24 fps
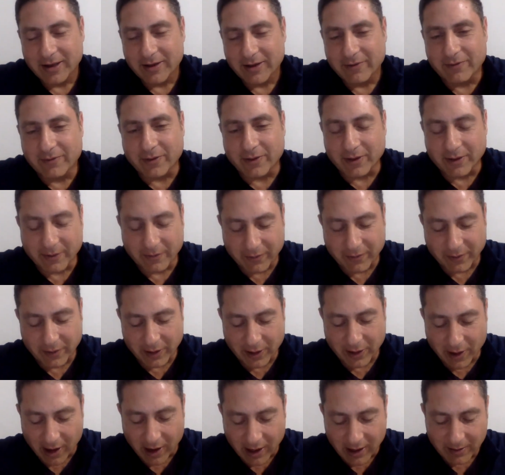for the
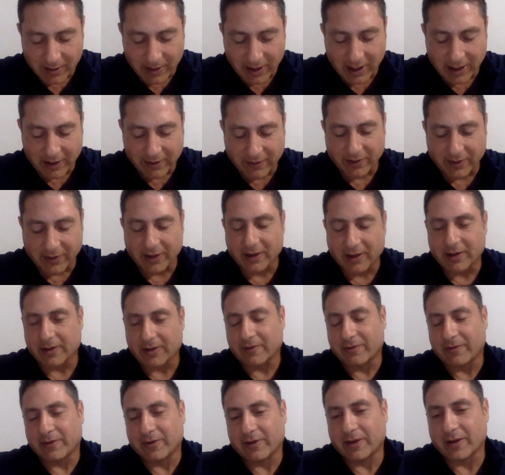economy, for
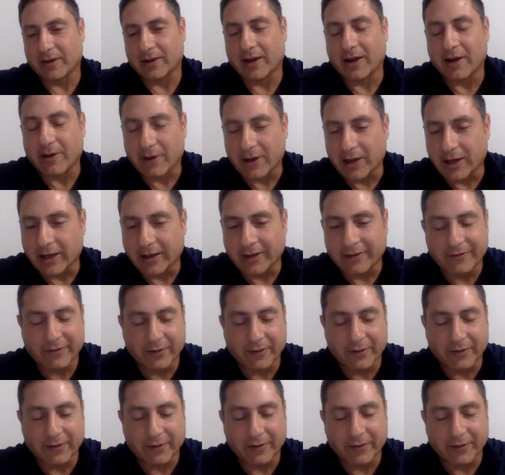the area,